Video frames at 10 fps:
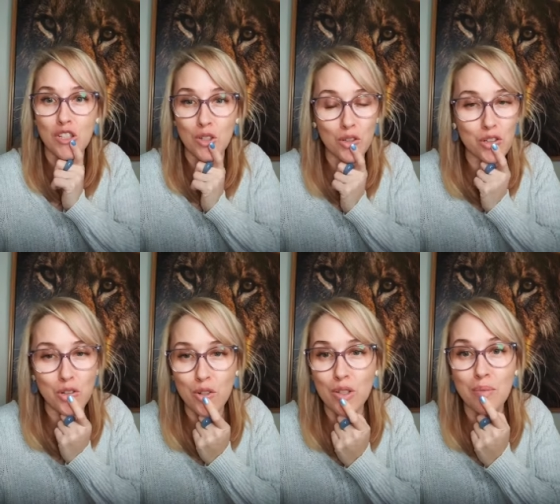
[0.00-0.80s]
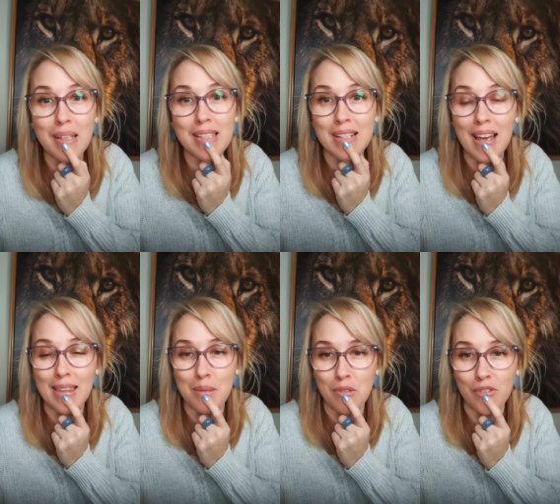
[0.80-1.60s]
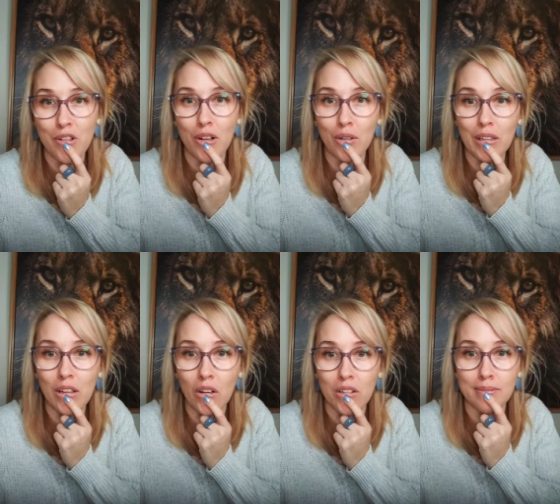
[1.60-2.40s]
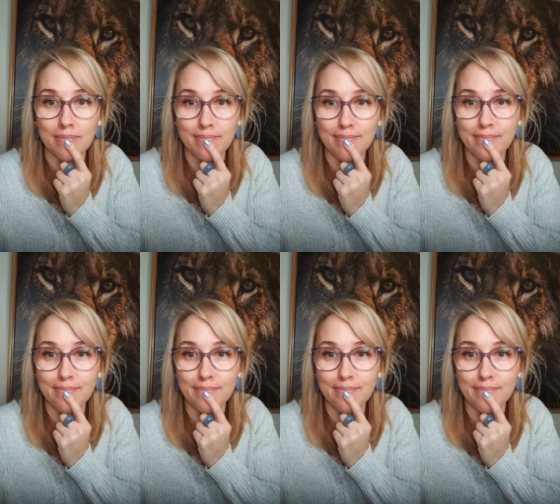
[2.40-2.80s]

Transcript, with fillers: So your truth means nothing before a holy God.